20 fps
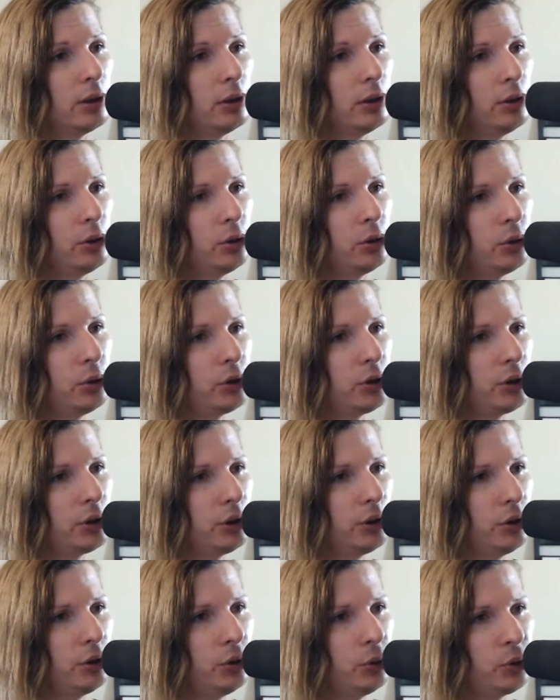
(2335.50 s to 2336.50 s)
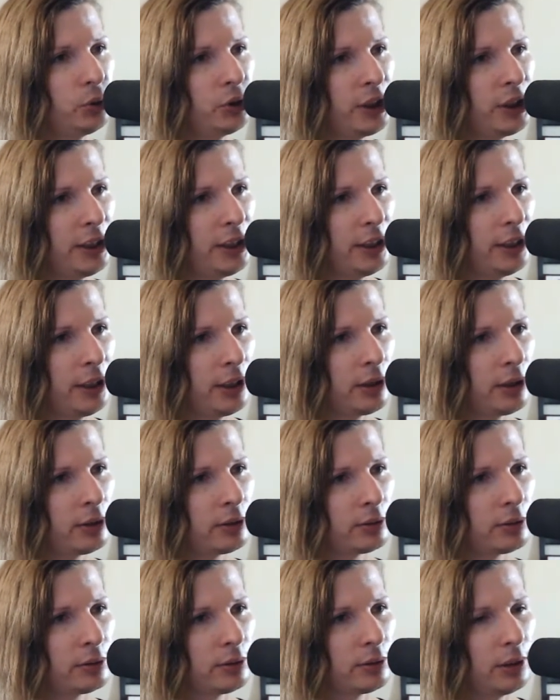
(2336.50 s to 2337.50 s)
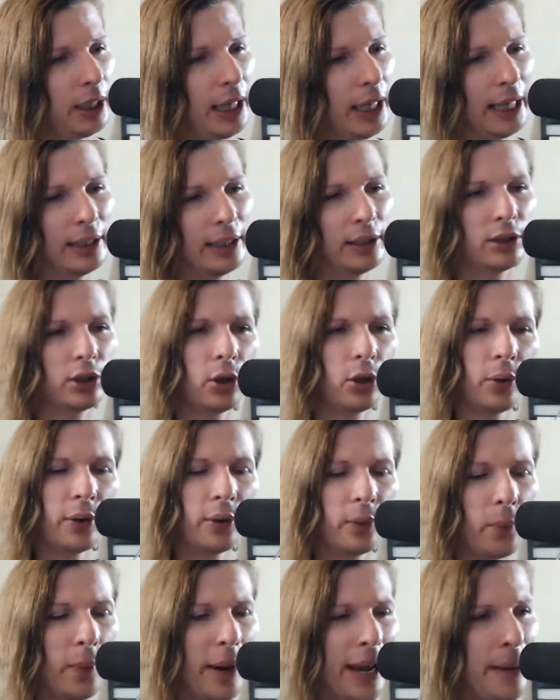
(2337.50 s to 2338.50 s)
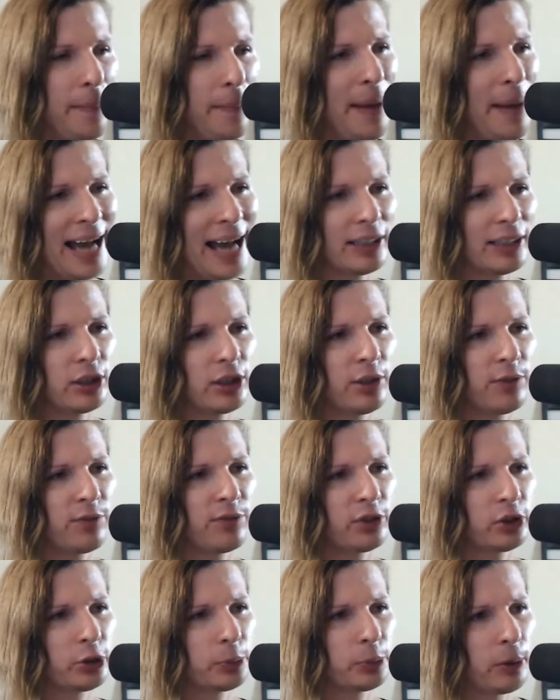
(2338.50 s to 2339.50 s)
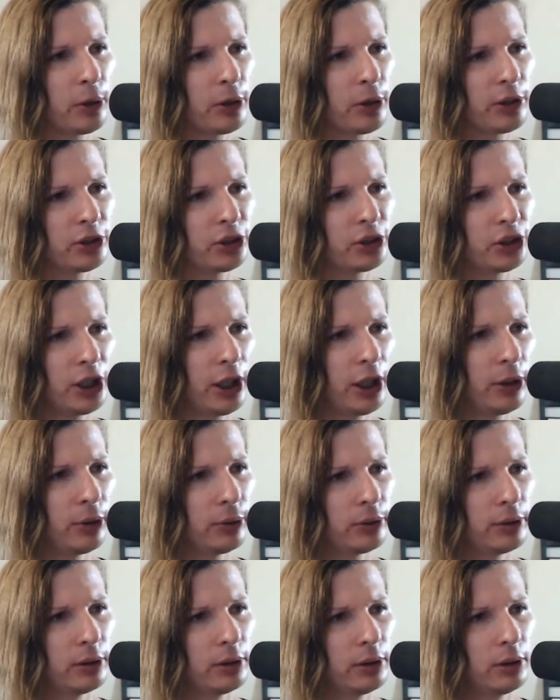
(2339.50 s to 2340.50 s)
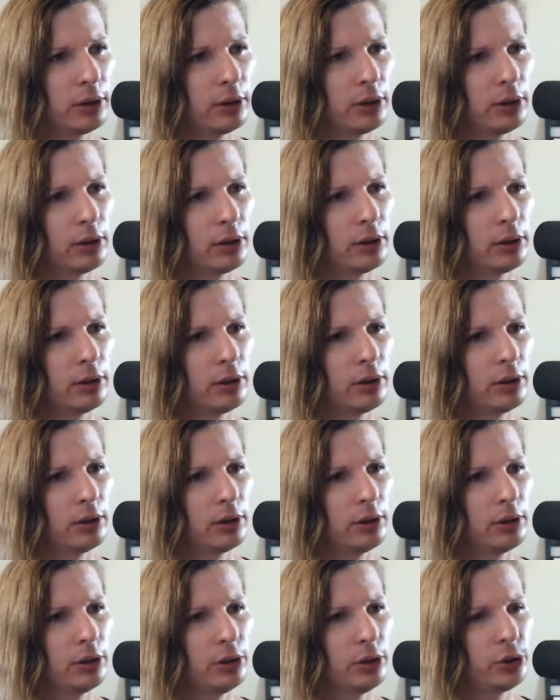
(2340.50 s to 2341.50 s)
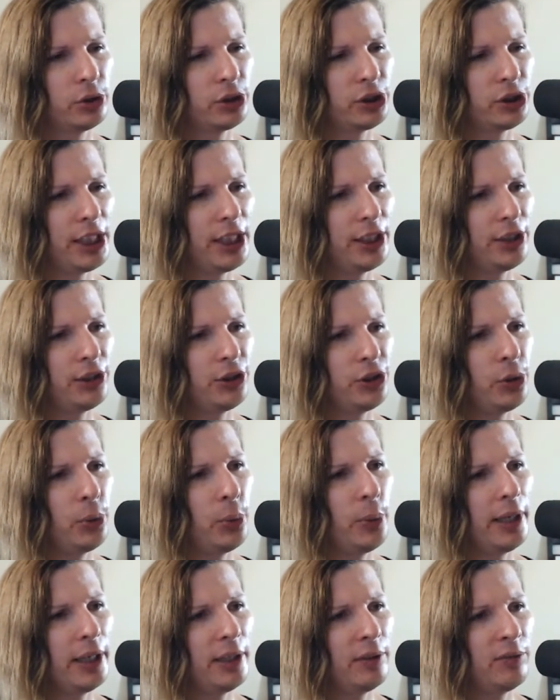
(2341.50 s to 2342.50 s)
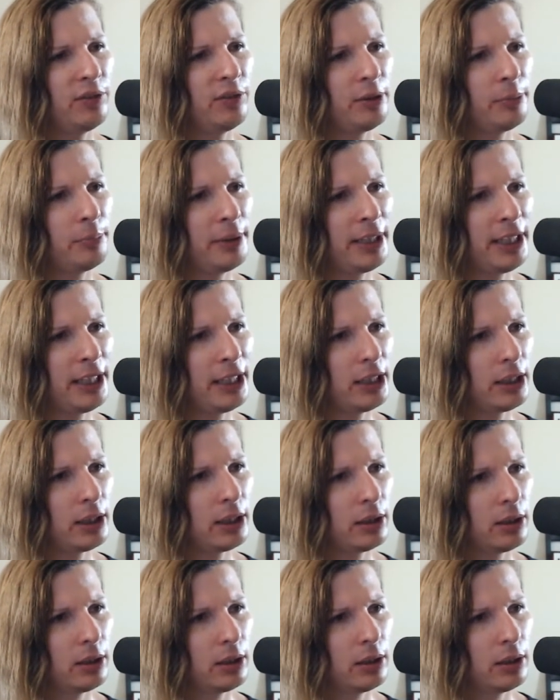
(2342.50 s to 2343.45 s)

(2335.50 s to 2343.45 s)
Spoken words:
You sit here and going way back to the first part of the show. You sit and you envy me.